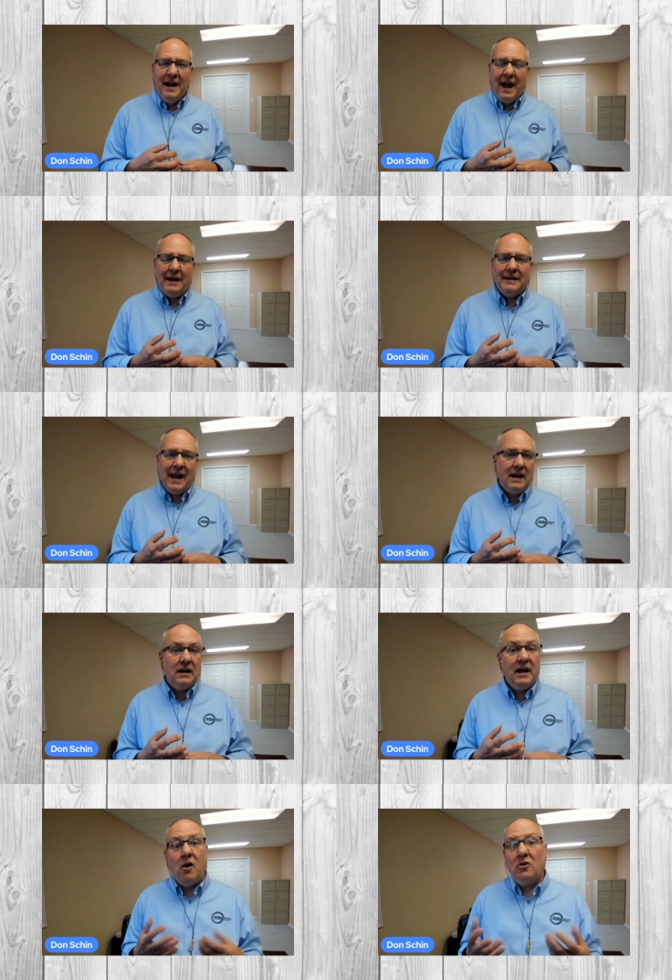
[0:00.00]
And
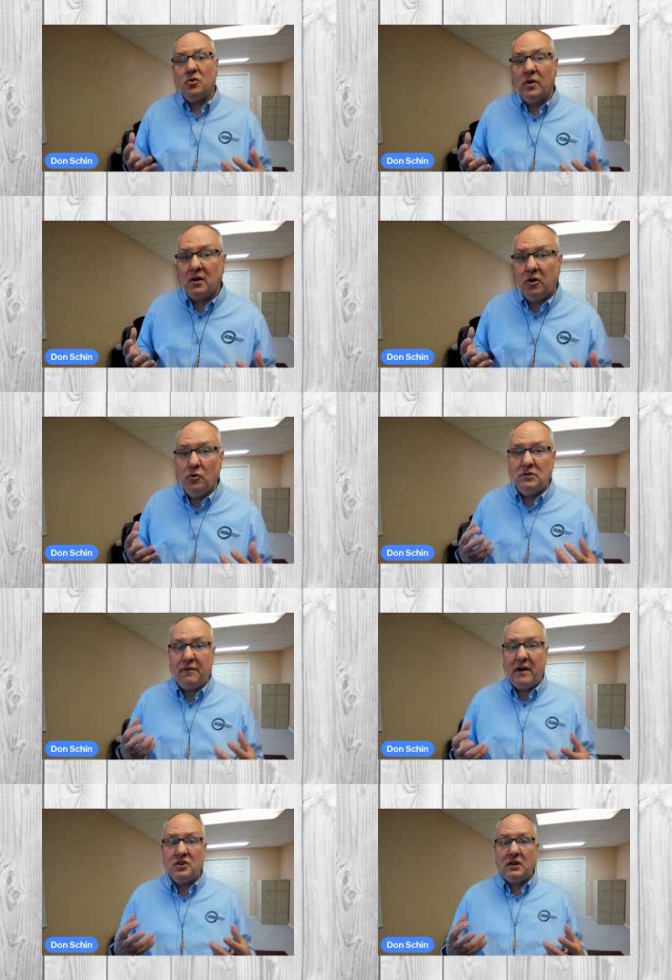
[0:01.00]
candidly, it also includes
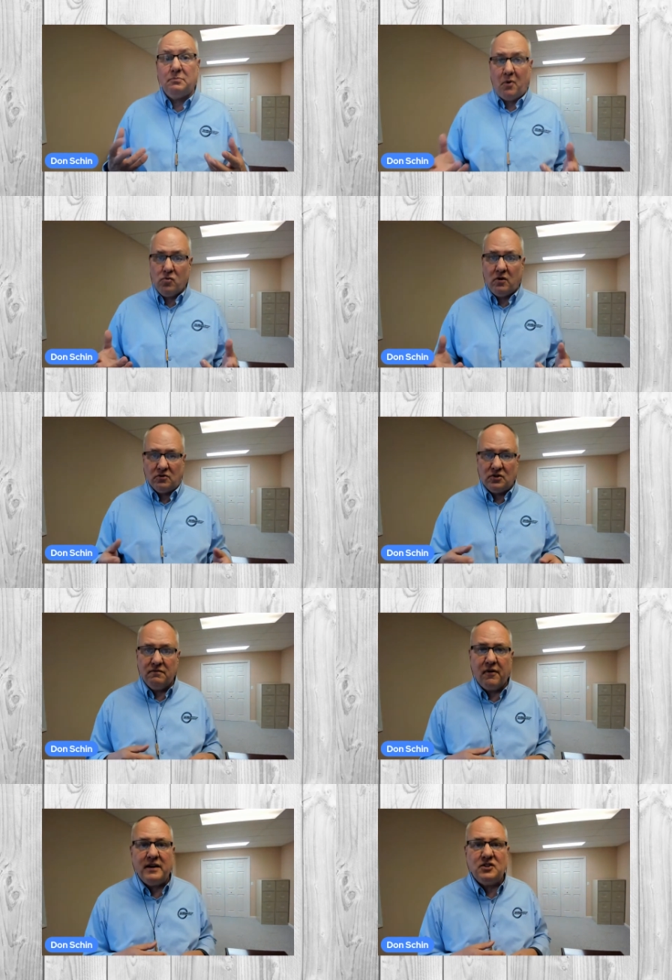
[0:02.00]
franchise brokers,
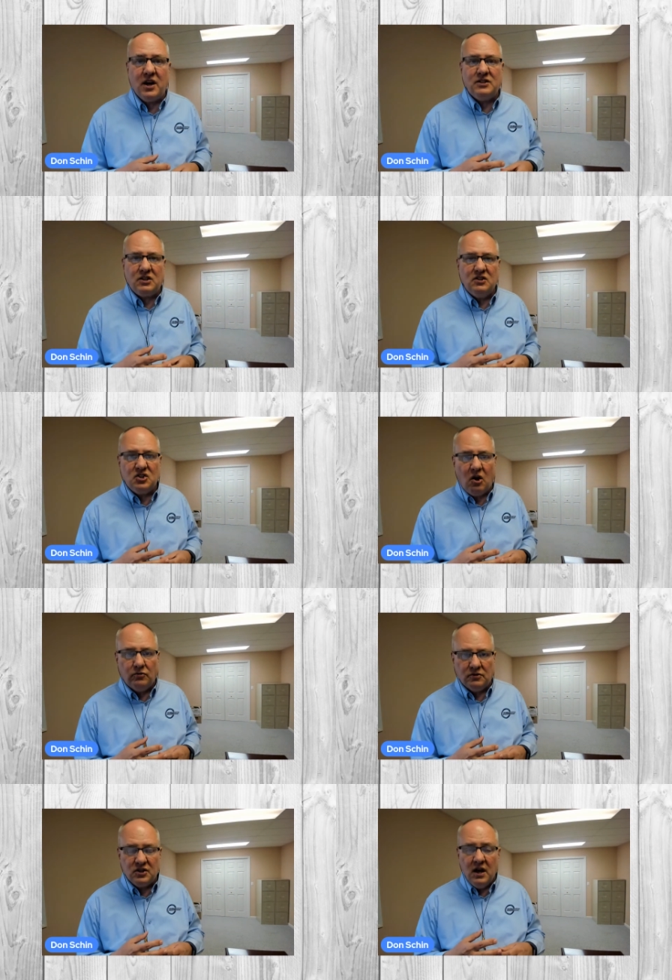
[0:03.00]
franchise
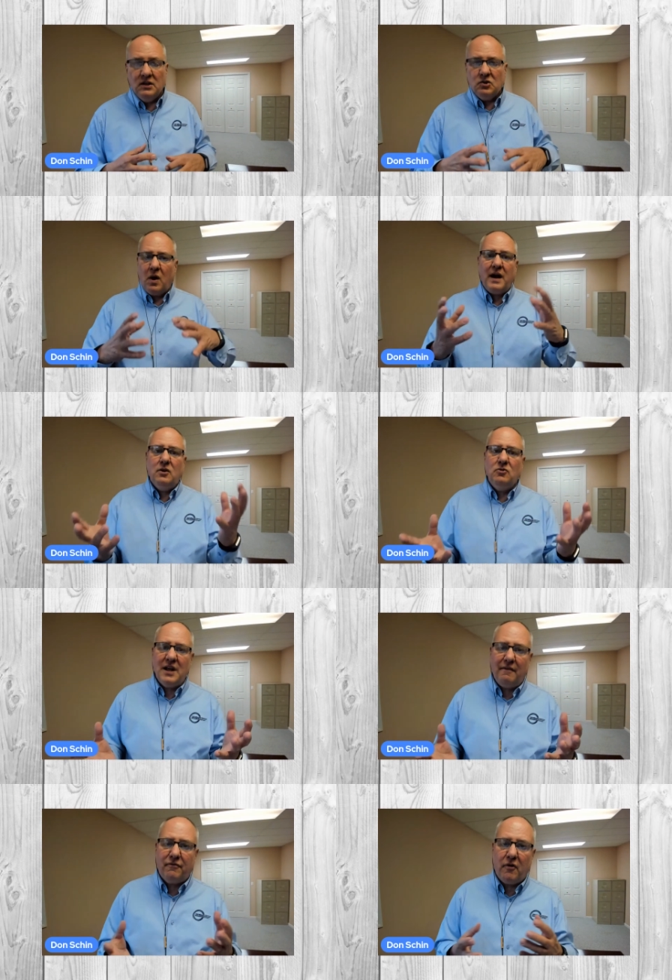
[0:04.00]
consultants. So when I use
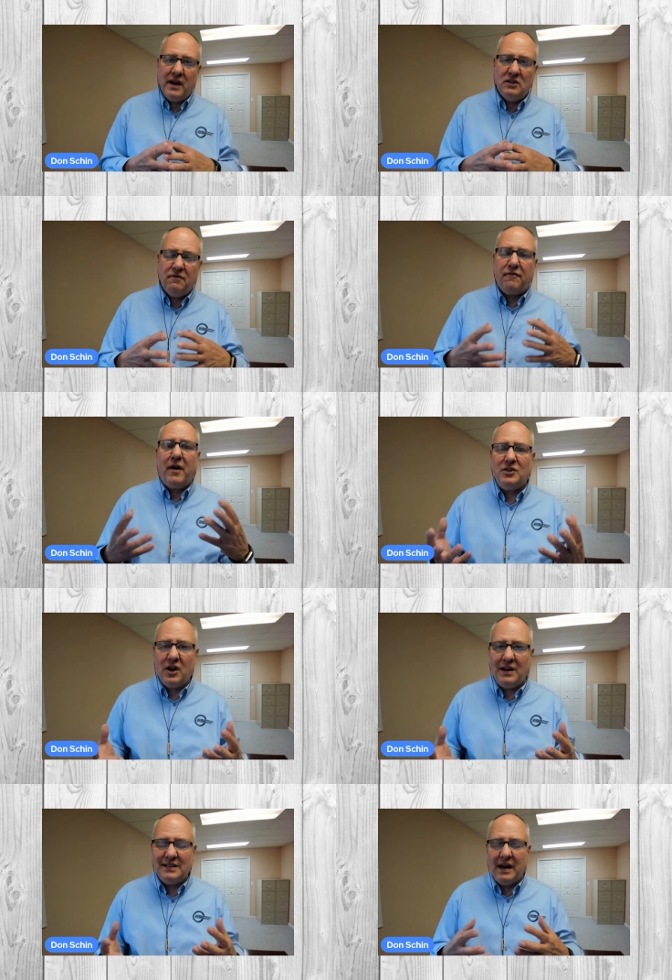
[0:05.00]
that phrase,
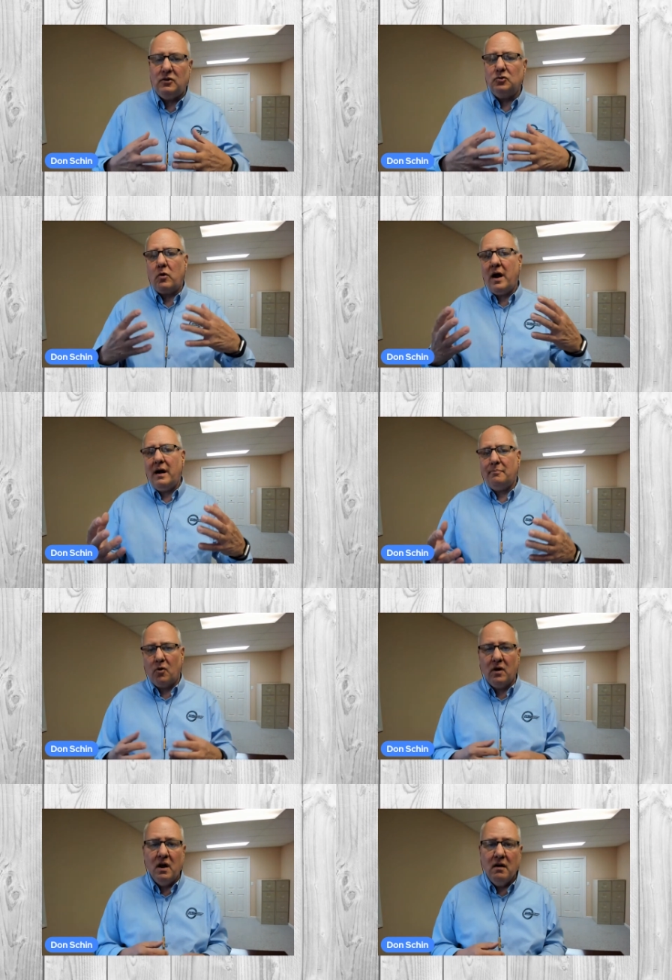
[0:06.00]
franchise sales rep
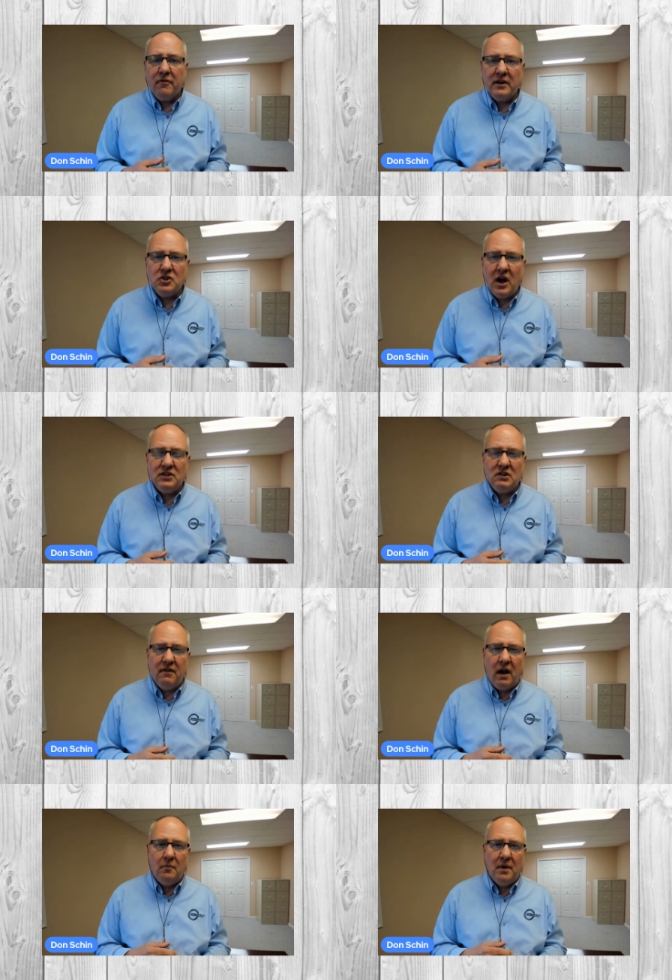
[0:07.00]
or franchise
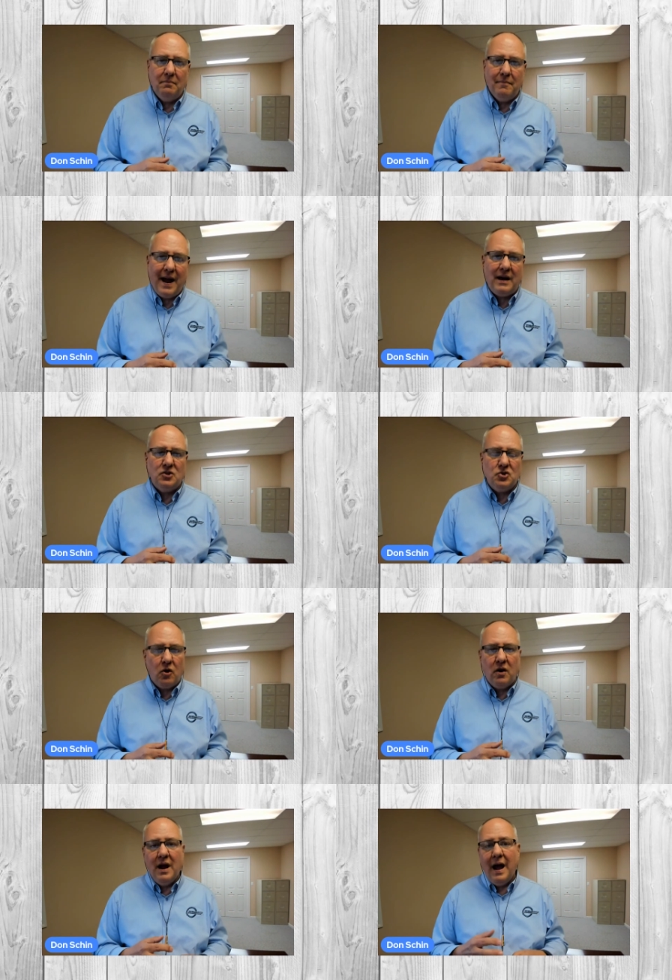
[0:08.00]
development
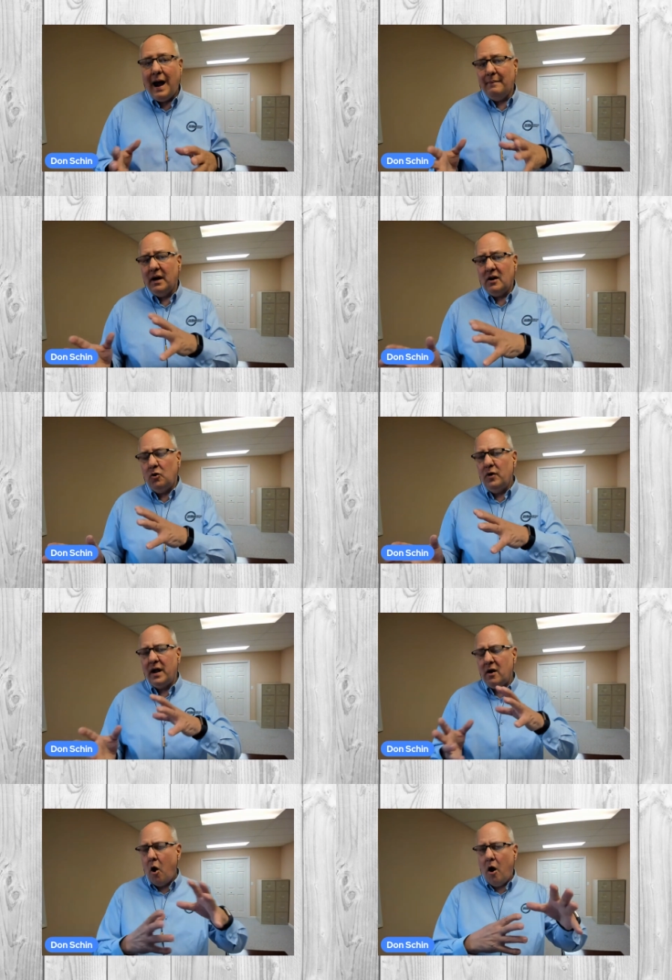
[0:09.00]
manager, I'm
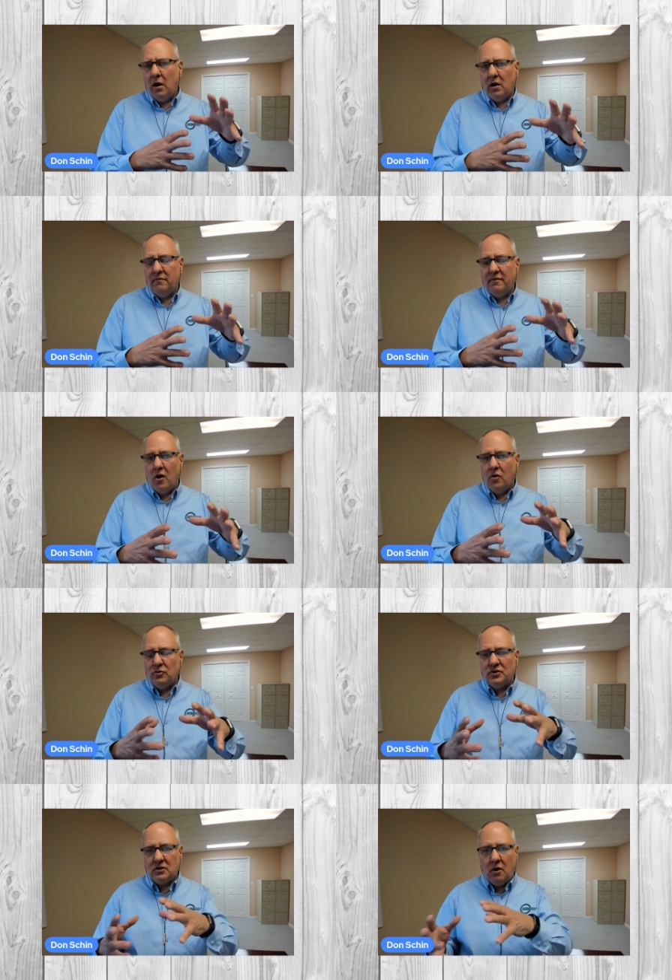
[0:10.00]
including all of
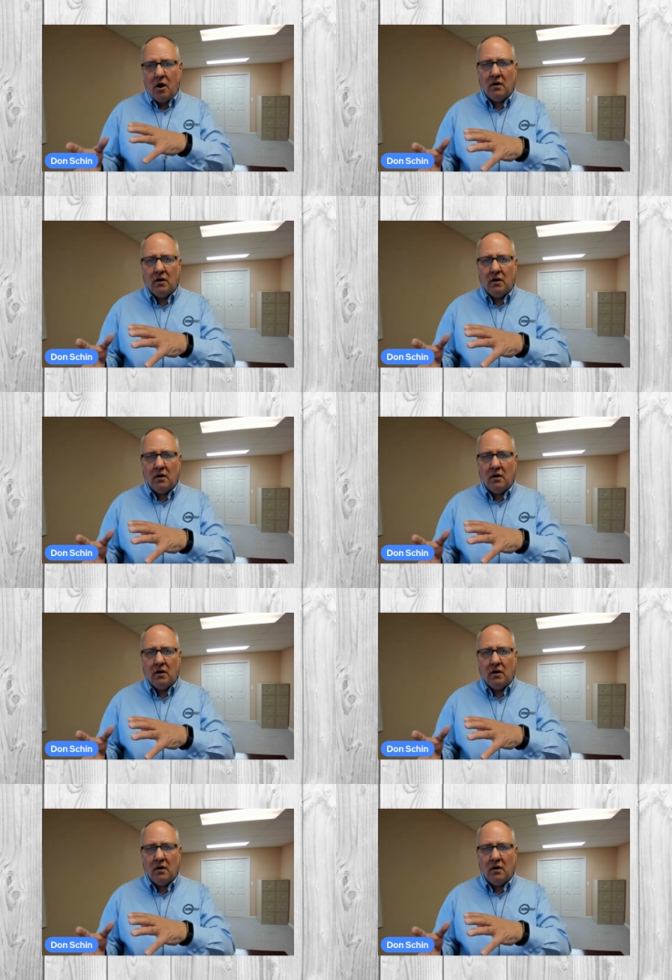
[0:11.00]
those